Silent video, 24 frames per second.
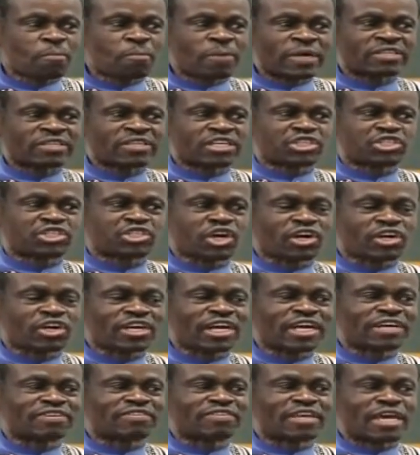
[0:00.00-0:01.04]
but the
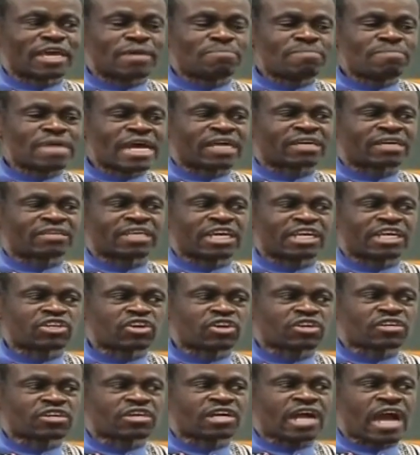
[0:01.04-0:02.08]
chocolate they make they
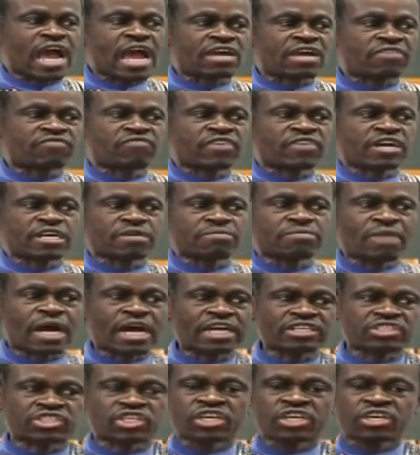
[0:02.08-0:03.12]
don't like very
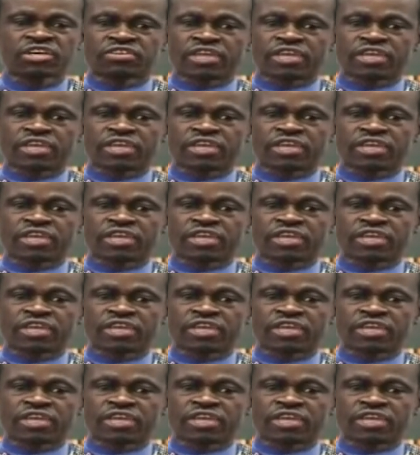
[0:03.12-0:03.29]
much.